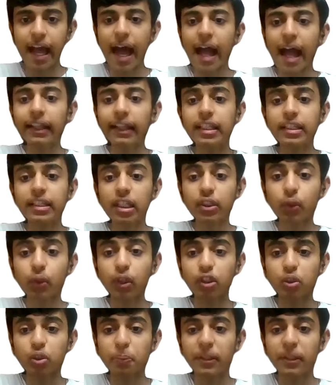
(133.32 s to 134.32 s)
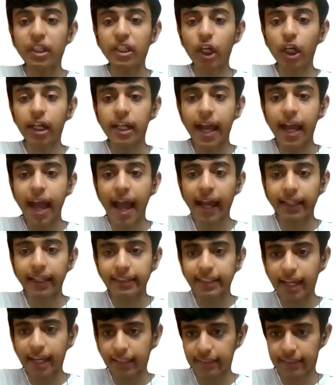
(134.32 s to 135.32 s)
and this is going to be your
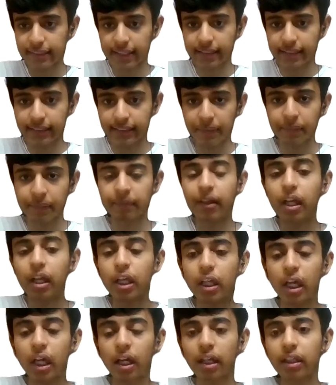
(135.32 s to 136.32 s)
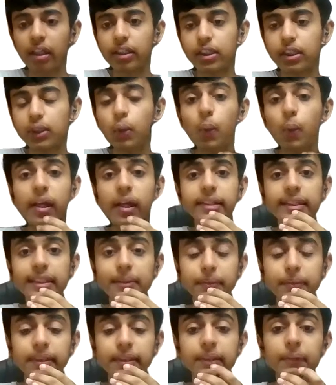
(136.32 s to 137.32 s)
x-axis. So it
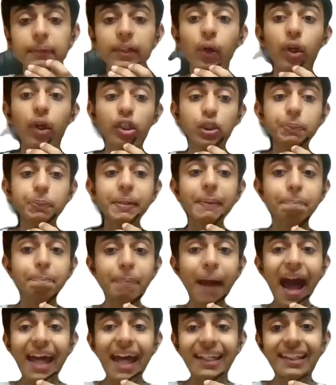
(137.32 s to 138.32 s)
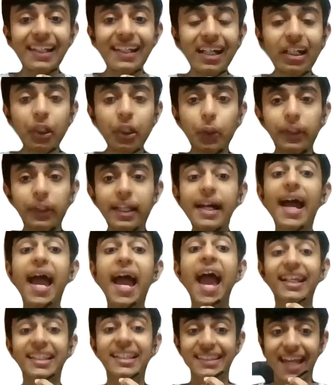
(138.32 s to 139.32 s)
is going to be parallel to the
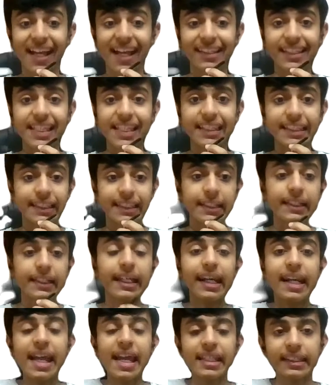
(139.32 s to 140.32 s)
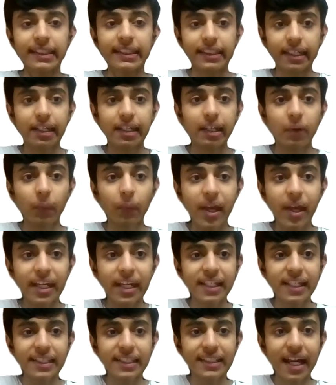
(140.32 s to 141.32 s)
x-axis, the rest, when
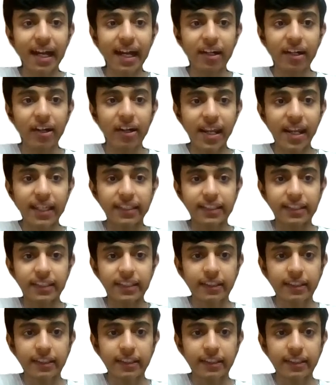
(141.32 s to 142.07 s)
it is at rest.